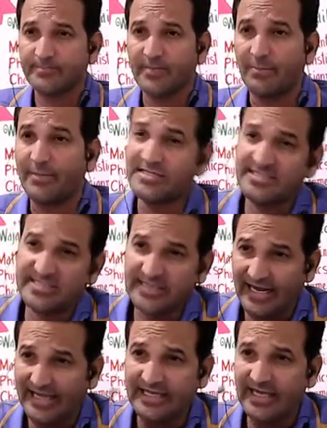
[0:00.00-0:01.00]
Must
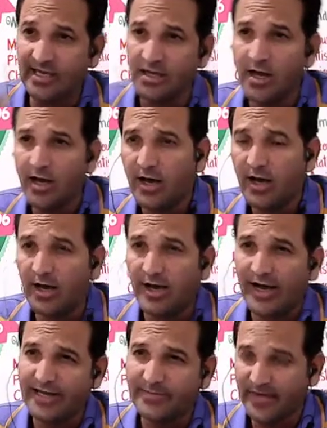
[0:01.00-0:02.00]
click the
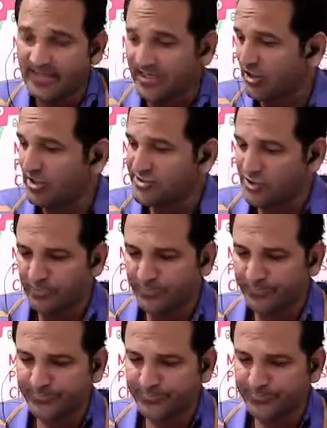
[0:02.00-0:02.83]
like button also.